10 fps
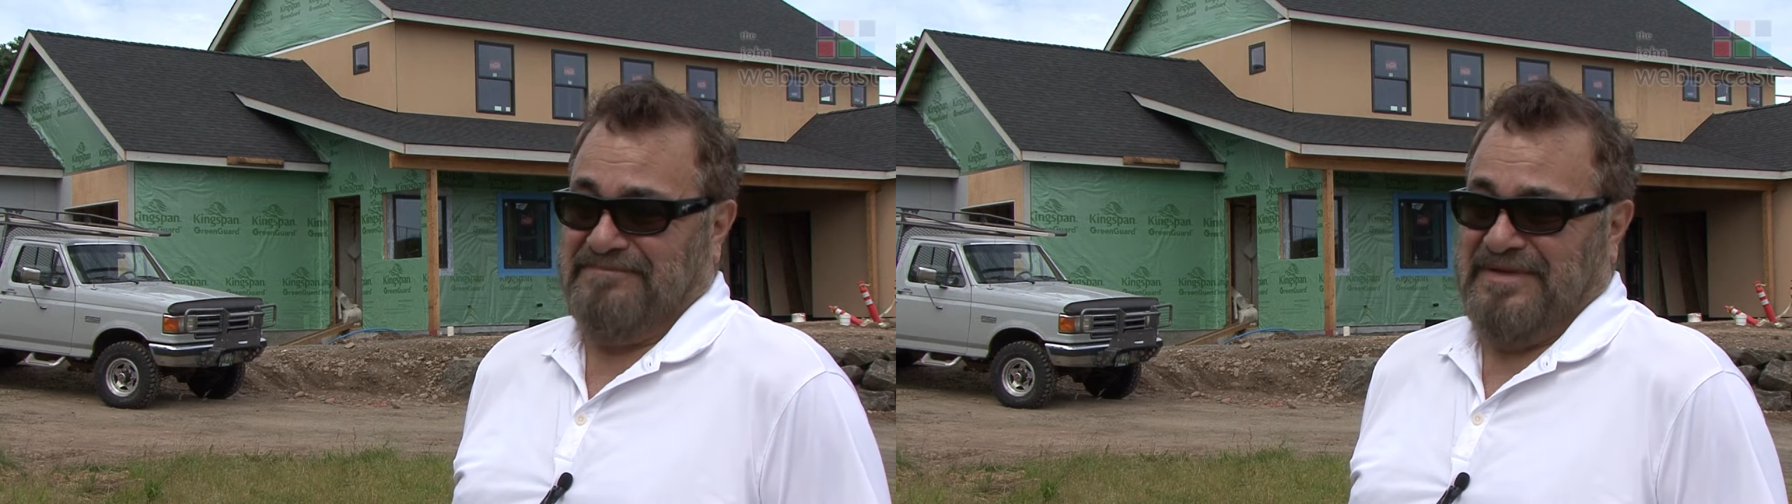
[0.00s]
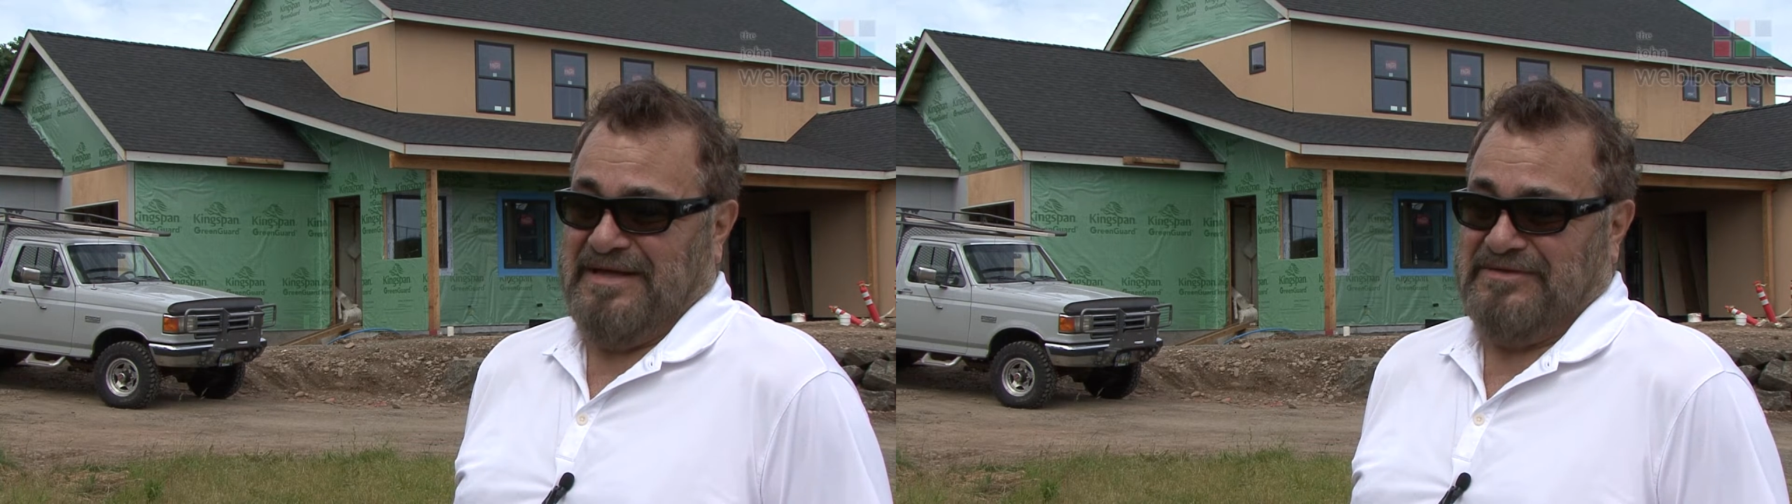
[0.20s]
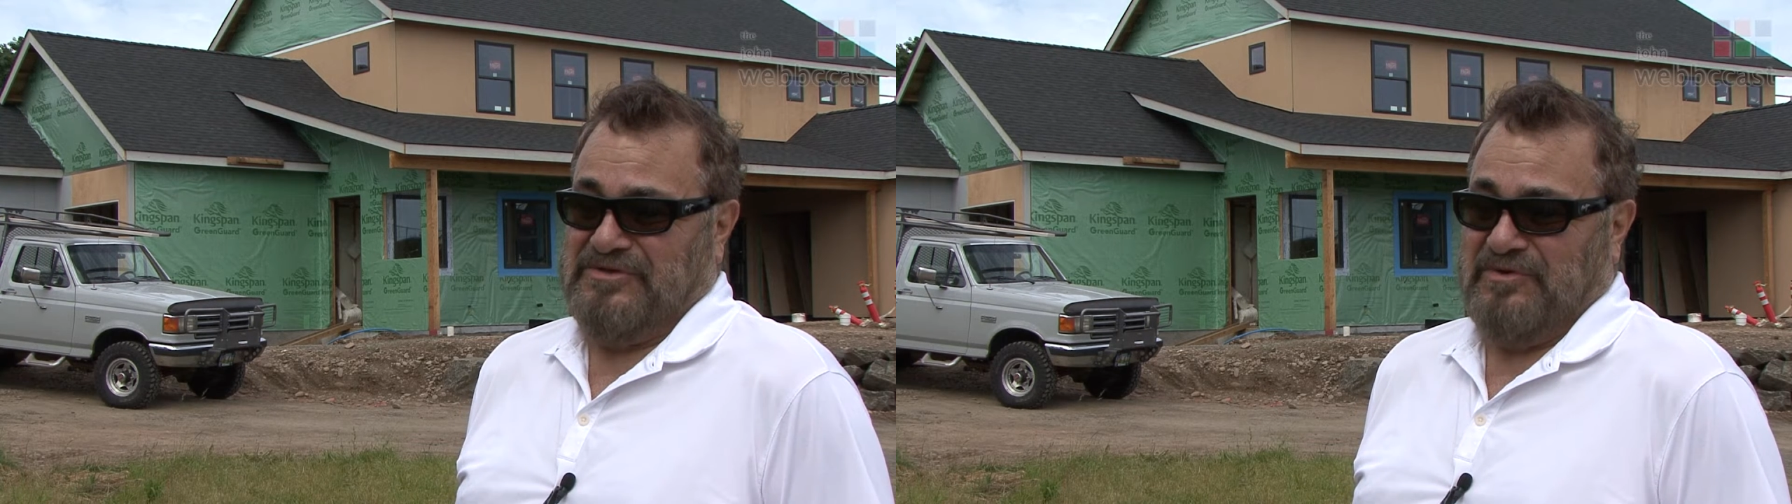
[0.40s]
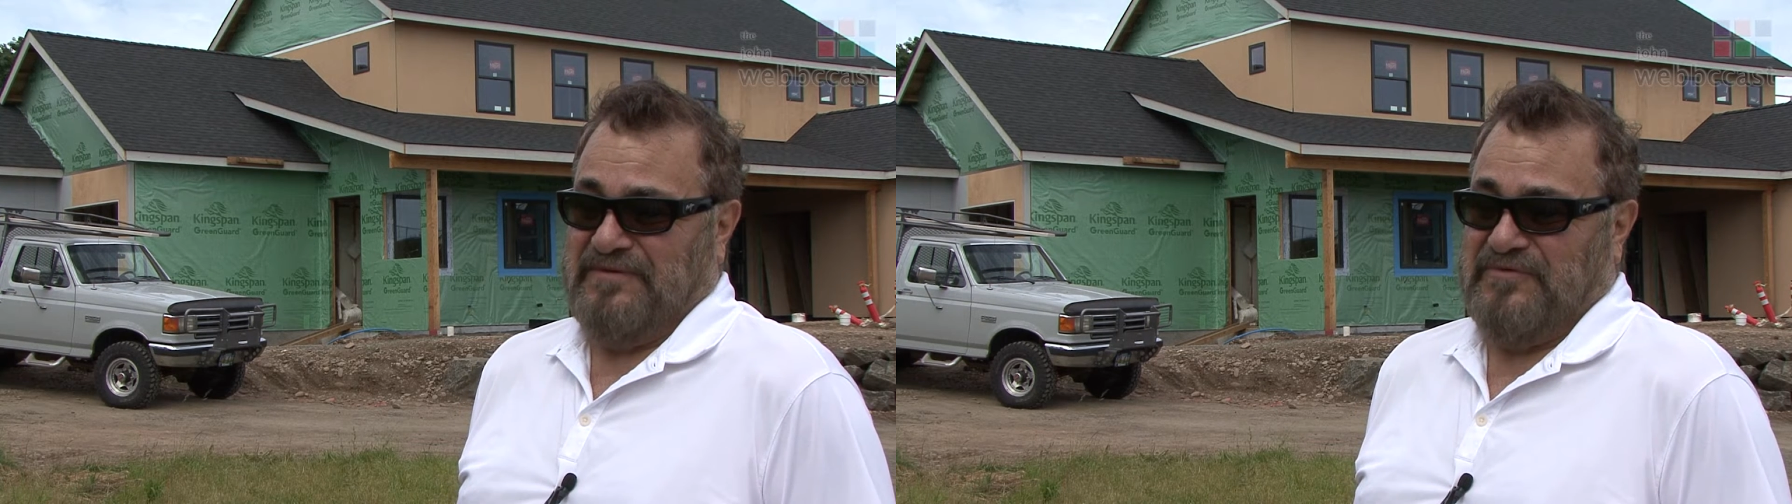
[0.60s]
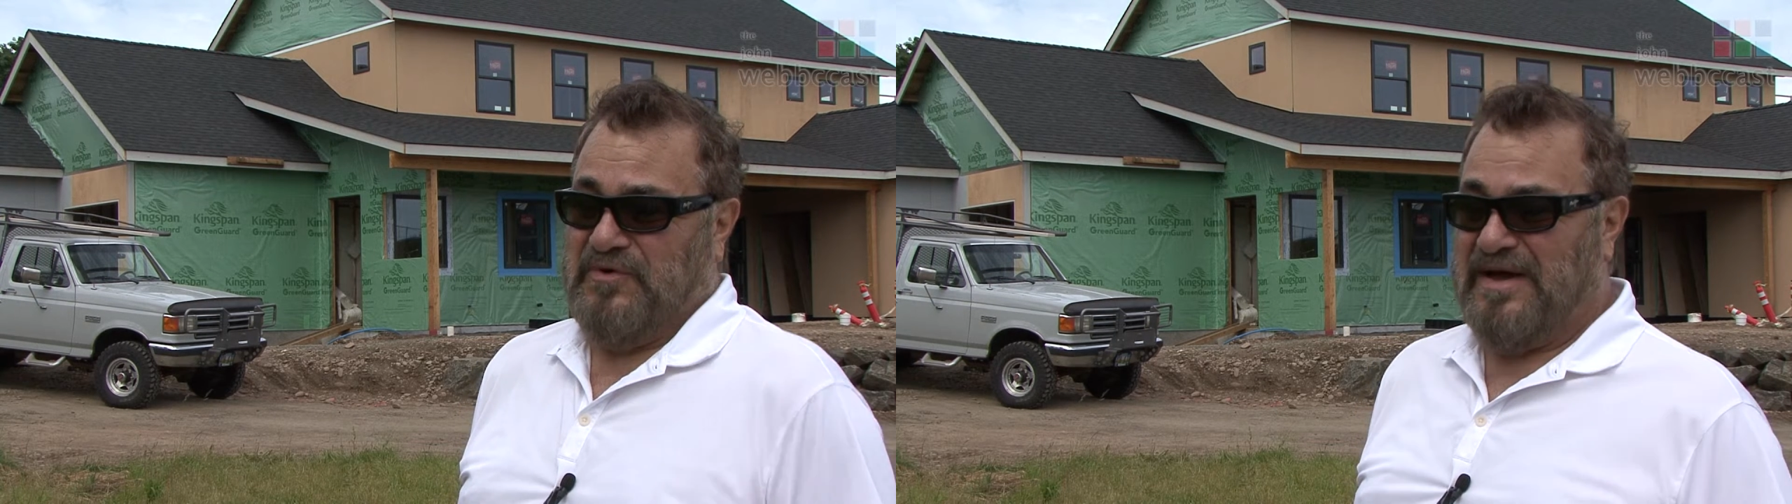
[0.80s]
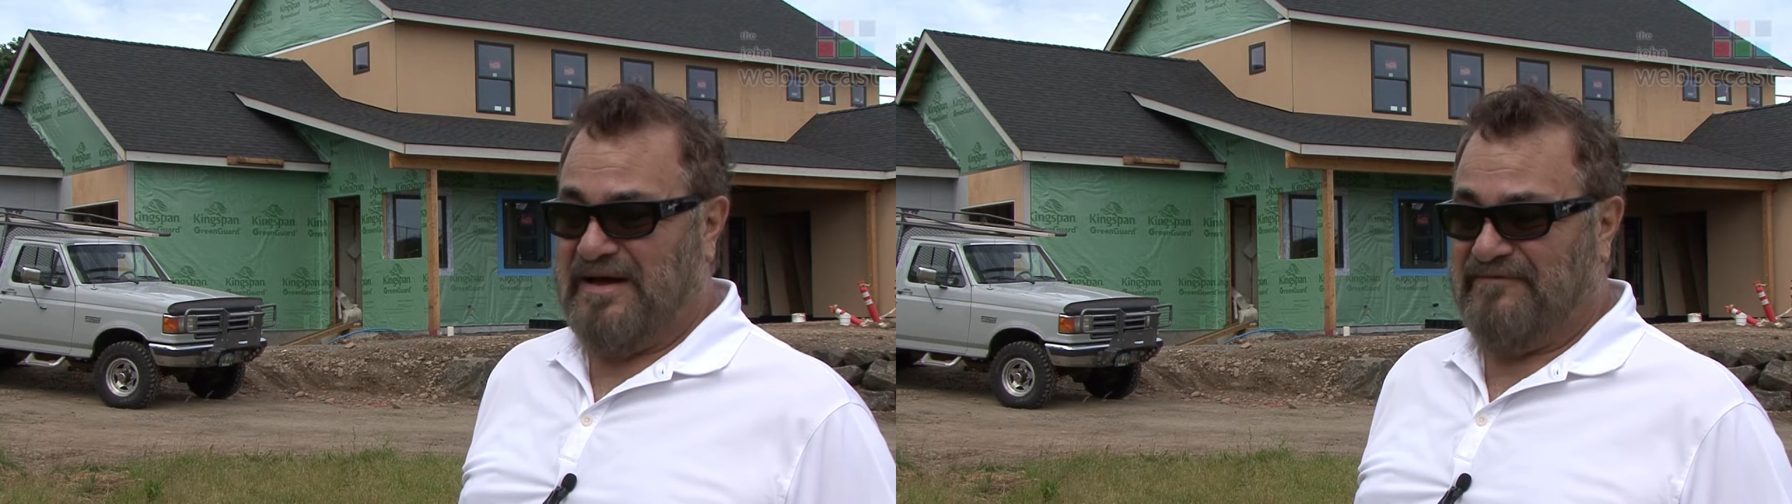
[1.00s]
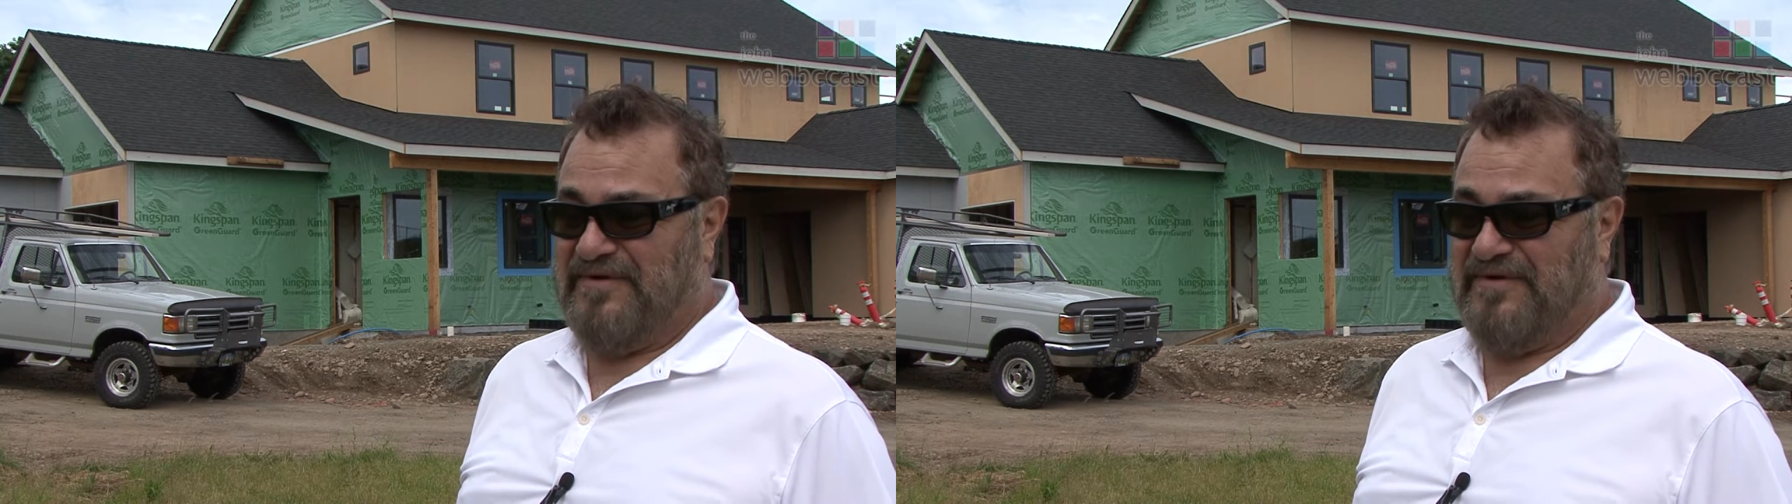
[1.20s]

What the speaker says: And so if you have